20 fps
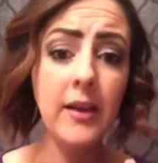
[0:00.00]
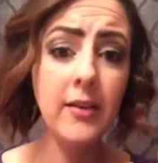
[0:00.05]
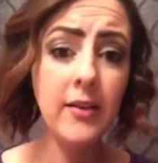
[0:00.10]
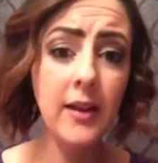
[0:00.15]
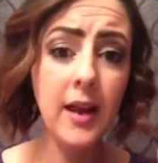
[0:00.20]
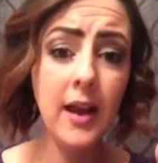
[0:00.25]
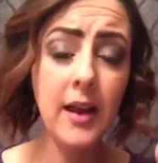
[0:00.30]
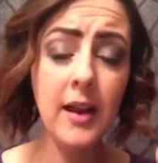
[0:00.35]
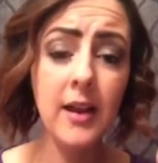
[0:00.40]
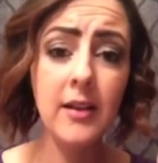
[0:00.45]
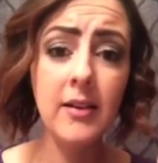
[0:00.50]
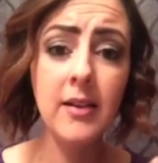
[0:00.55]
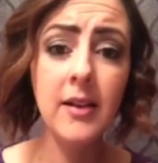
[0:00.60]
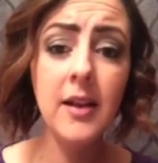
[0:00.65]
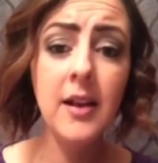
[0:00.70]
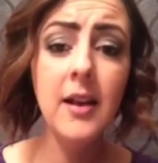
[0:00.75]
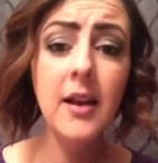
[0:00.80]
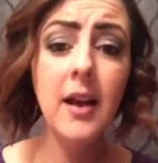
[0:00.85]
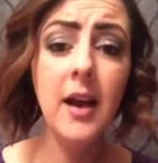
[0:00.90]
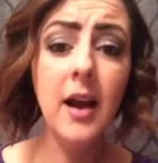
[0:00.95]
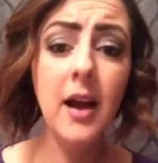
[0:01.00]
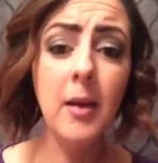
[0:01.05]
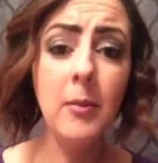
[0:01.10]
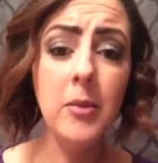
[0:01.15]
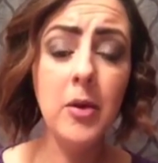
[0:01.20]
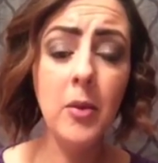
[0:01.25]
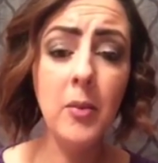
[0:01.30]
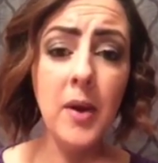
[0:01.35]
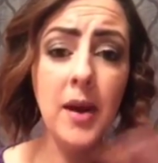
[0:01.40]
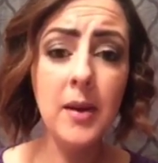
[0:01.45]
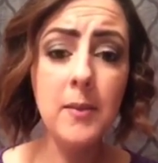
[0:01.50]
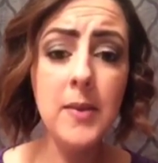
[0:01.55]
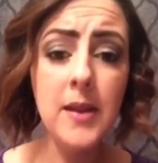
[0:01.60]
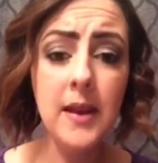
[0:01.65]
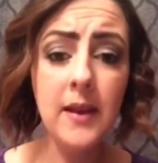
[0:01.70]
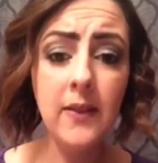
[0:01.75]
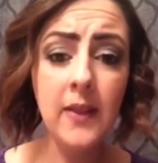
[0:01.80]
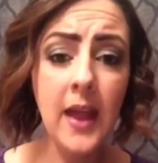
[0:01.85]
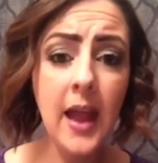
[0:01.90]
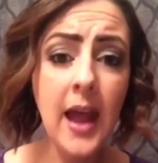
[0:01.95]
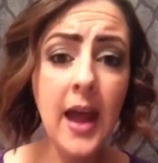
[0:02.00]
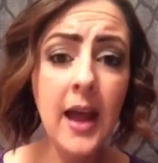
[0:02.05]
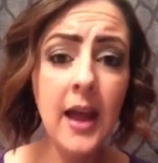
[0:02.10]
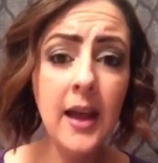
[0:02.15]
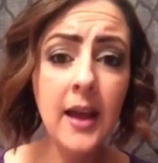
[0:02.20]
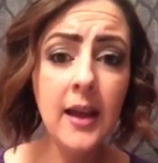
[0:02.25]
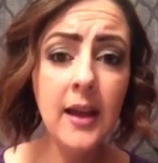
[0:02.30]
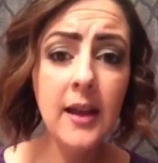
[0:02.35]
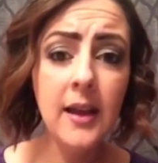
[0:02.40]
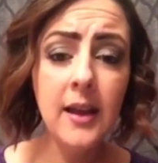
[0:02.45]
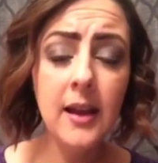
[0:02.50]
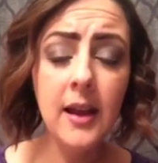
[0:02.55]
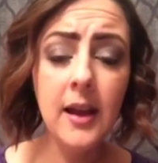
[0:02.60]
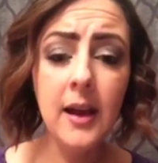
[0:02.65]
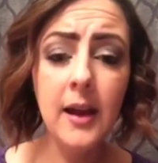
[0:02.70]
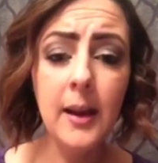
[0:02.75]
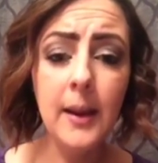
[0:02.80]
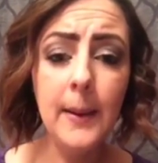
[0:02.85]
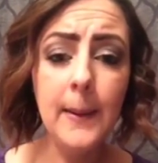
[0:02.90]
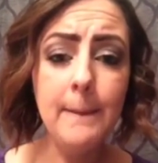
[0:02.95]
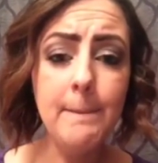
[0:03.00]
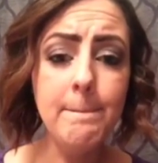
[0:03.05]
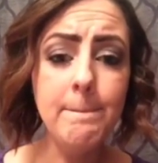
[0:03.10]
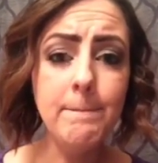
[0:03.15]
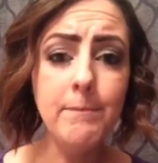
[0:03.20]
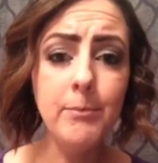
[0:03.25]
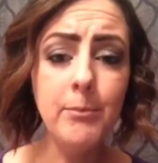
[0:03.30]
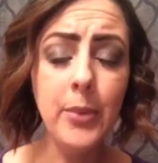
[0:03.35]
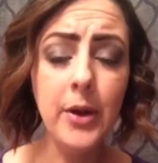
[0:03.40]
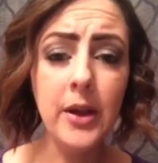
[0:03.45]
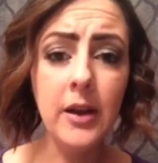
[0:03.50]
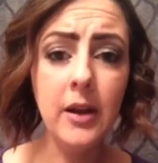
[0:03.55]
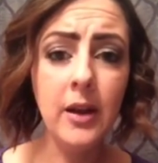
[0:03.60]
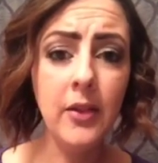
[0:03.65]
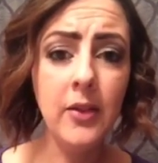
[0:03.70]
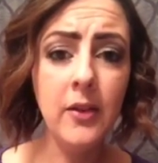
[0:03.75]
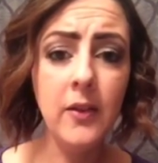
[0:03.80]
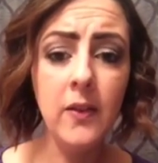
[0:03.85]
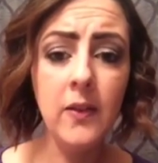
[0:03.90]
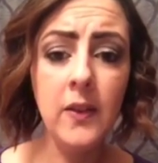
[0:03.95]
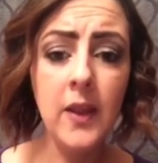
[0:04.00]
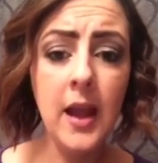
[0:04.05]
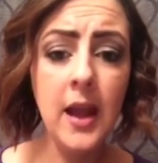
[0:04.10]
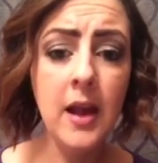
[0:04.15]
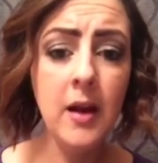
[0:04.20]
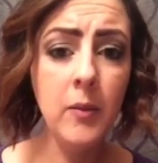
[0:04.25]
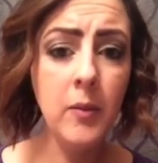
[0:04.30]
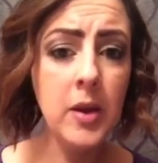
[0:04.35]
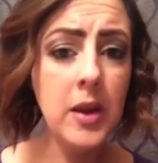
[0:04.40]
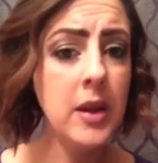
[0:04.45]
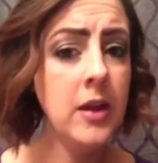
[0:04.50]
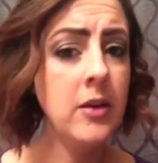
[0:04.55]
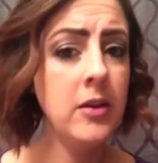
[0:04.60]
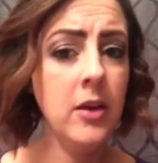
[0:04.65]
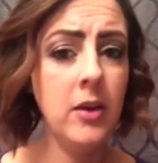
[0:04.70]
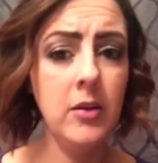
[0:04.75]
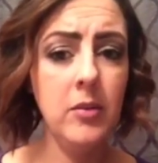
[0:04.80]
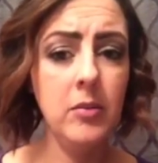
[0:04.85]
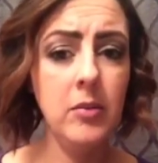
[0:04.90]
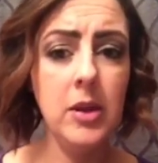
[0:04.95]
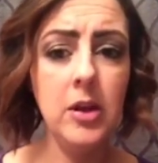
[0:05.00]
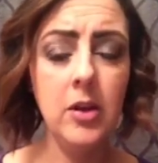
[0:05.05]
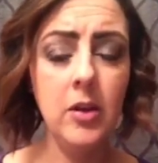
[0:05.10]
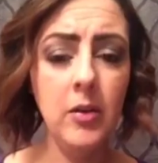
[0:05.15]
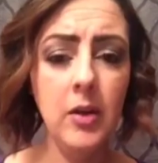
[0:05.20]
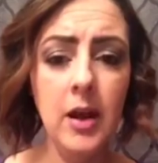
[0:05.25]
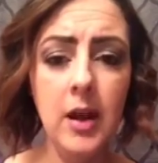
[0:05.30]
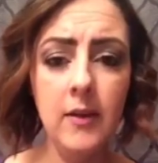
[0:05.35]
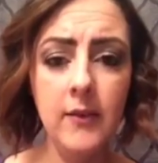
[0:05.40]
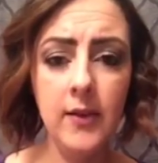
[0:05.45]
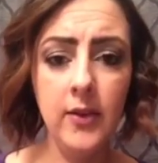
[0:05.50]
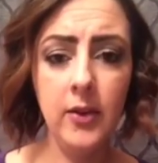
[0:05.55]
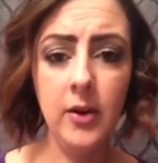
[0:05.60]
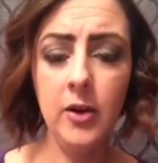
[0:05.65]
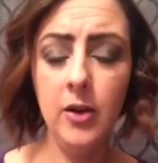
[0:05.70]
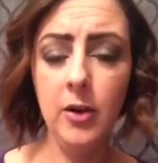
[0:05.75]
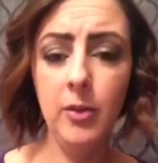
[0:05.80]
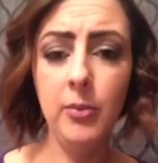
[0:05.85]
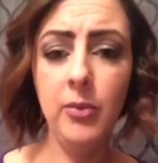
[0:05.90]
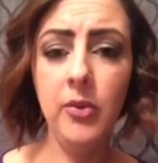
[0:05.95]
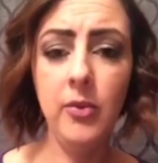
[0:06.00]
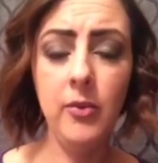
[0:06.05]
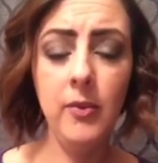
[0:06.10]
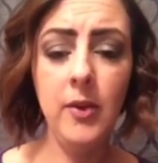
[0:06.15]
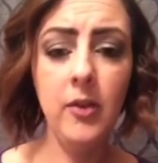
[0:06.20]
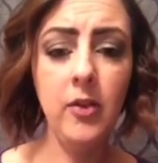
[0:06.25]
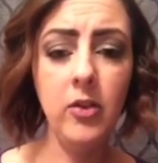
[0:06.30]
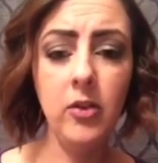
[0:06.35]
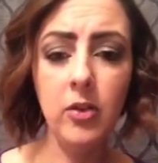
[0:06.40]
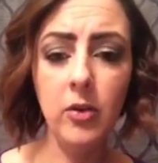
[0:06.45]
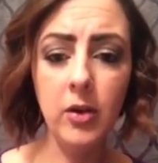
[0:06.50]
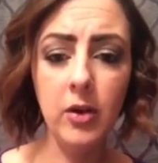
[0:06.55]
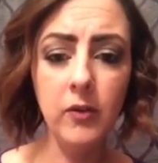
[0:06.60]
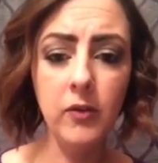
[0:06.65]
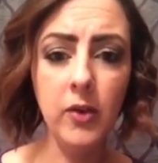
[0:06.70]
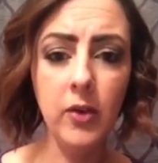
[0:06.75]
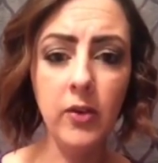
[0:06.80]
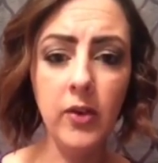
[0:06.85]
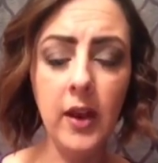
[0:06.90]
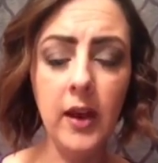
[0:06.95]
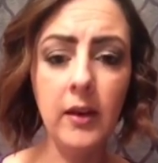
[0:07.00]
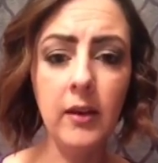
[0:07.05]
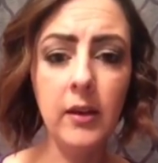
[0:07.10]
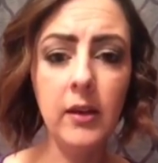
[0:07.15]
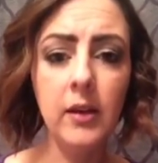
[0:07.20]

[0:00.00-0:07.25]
status, you'll want to be in that. But other than that, we don't have other groups. It's too confusing.